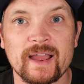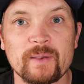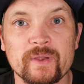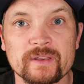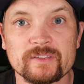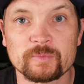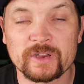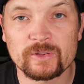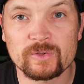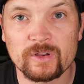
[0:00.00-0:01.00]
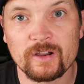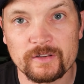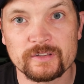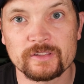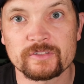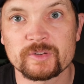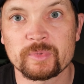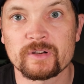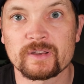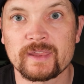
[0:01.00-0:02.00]
I went into my local Honda dealership
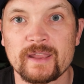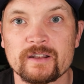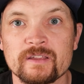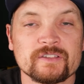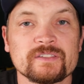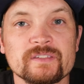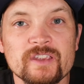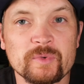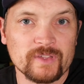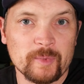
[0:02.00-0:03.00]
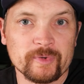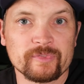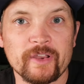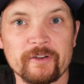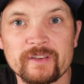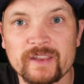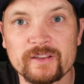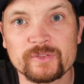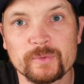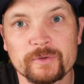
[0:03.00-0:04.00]
here in Canada just to see how much upper fairing
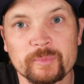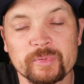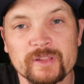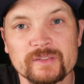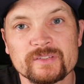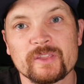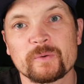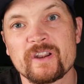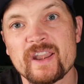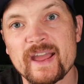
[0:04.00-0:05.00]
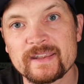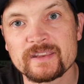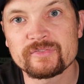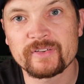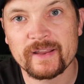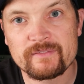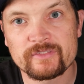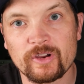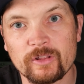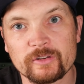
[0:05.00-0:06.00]
decals were to replace. They were
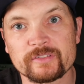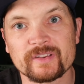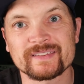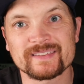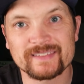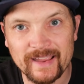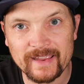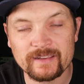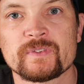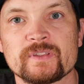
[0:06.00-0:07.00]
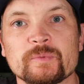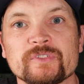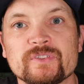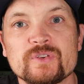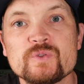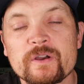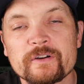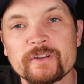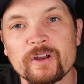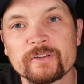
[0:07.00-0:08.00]
$95 a side. That's almost
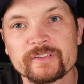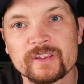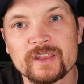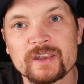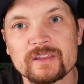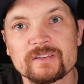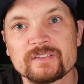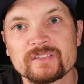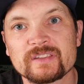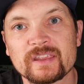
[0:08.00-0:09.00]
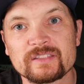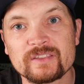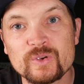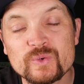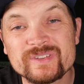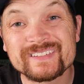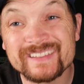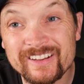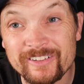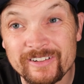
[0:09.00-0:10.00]
$200 Canadian just to get 2
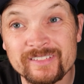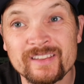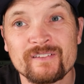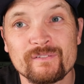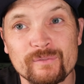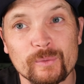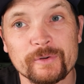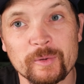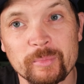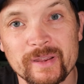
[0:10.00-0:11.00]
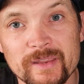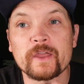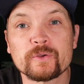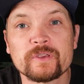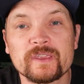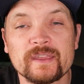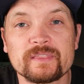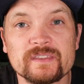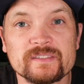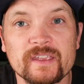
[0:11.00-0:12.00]
stickers for your bike. I know you can get
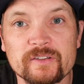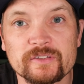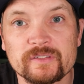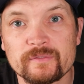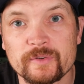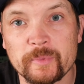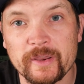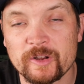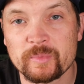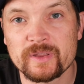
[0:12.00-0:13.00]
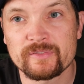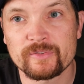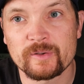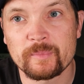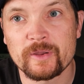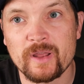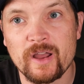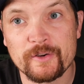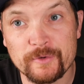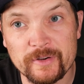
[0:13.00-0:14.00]
these decals from Biker Bits for about
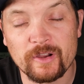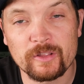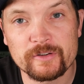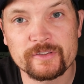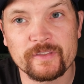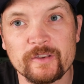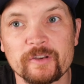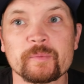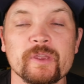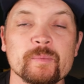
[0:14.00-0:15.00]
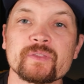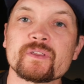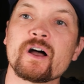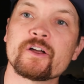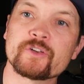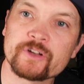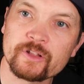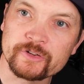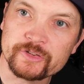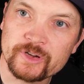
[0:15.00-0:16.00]
$100 and then you're gonna pay about
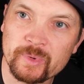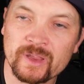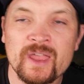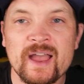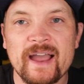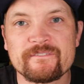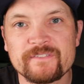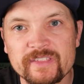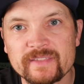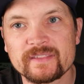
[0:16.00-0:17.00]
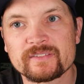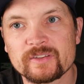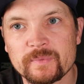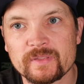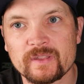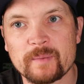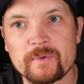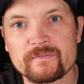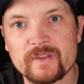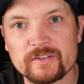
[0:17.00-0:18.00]
$100 shipping. I feel like that's something that I'm
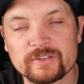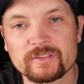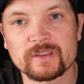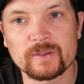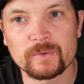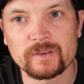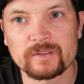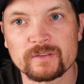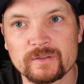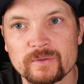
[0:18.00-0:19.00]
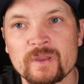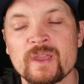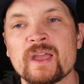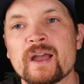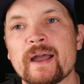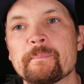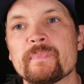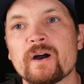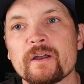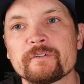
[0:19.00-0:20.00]
eventually going to do. I'm
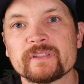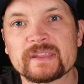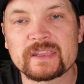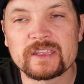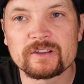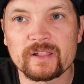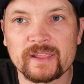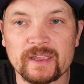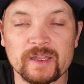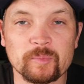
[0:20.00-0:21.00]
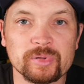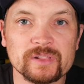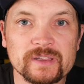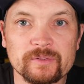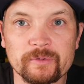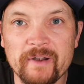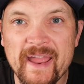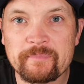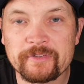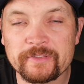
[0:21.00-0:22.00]
not really keen on like a complete
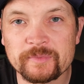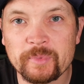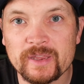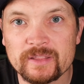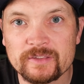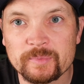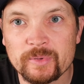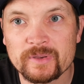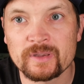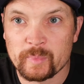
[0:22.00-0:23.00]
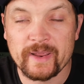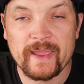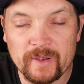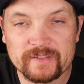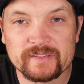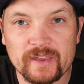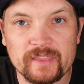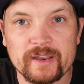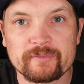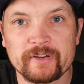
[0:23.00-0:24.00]
wrap for this bike at this point, but I must say
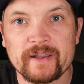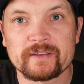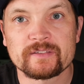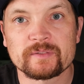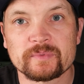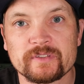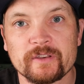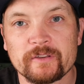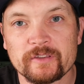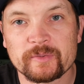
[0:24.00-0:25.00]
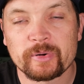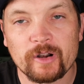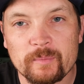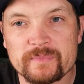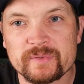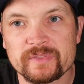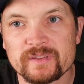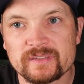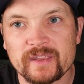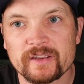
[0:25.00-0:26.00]
that I've ran into some serious problems with
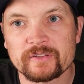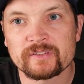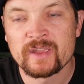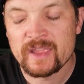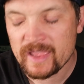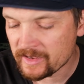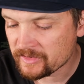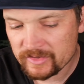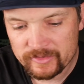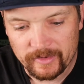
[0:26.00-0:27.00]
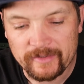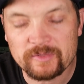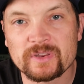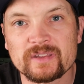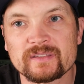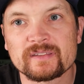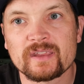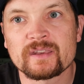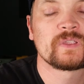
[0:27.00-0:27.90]
these decals and it just drives me insane.